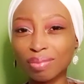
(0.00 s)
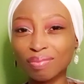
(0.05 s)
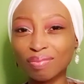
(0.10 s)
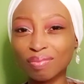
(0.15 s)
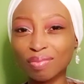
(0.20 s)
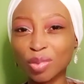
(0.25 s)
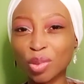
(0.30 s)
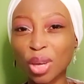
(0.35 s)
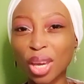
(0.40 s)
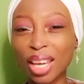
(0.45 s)

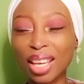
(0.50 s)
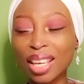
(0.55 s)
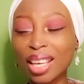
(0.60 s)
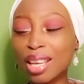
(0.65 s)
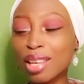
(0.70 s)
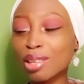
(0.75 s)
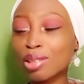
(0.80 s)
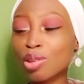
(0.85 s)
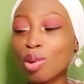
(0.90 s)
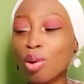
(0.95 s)
Okay,
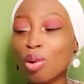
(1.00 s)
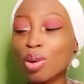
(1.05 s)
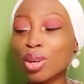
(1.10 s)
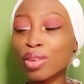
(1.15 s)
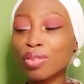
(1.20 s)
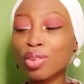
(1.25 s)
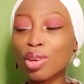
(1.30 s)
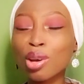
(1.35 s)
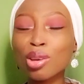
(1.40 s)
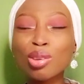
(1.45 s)
so if
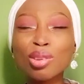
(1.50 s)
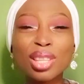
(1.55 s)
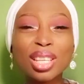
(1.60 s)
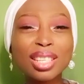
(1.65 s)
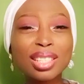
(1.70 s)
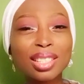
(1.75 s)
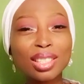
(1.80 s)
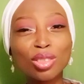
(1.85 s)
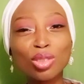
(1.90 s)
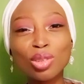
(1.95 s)
you're
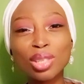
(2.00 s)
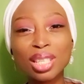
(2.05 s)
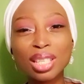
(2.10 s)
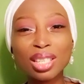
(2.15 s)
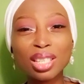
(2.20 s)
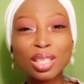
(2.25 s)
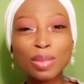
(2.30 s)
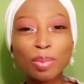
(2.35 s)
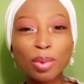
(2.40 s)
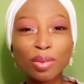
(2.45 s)
using this
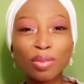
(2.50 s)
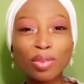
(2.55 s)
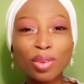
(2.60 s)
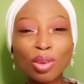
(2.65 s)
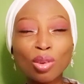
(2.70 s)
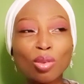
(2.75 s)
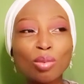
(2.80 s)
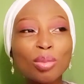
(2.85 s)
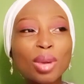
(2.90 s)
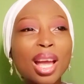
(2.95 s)

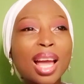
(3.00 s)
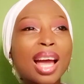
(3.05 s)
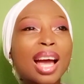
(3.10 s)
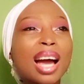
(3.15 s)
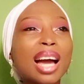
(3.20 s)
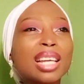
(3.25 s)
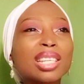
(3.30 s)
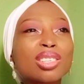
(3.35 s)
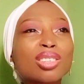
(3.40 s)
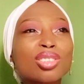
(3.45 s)
perfume, I
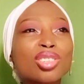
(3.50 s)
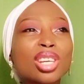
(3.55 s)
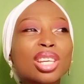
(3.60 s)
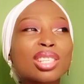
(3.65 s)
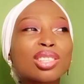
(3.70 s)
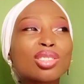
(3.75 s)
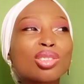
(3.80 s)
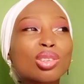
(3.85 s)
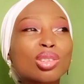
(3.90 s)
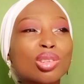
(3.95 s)
suggest you
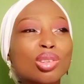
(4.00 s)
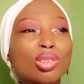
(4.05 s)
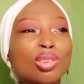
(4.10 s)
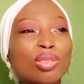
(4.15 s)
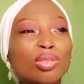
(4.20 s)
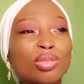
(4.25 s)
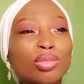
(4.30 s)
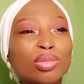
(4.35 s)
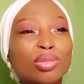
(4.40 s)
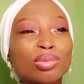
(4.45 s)
just sort of
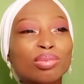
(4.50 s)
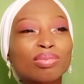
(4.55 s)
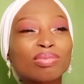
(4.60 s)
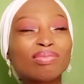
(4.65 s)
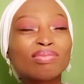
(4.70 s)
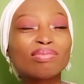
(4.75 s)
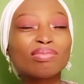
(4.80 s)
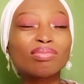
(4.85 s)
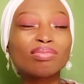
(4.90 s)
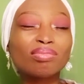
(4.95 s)

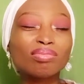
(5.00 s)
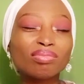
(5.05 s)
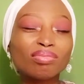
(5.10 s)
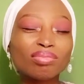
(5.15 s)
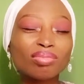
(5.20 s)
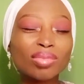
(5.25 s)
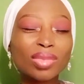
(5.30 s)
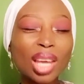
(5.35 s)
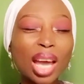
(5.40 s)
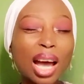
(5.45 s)

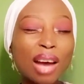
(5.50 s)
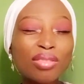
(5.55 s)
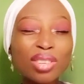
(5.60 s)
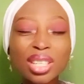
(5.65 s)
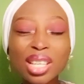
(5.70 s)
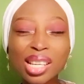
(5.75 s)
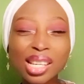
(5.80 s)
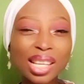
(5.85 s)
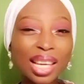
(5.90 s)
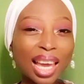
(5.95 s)
have a
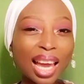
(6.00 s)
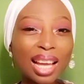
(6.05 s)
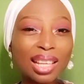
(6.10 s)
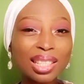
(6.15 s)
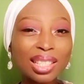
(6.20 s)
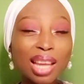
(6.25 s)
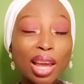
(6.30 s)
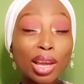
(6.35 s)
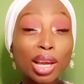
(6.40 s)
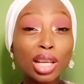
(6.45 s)
decant that
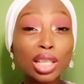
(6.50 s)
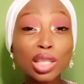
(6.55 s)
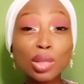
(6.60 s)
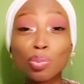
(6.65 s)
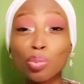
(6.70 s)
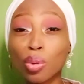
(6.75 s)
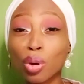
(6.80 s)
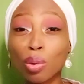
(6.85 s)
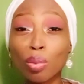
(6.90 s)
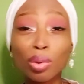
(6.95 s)
you can
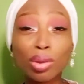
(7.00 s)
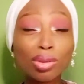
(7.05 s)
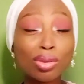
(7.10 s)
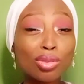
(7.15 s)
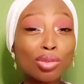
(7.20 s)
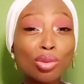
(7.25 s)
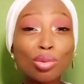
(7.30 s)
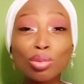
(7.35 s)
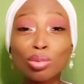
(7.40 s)
spray with you.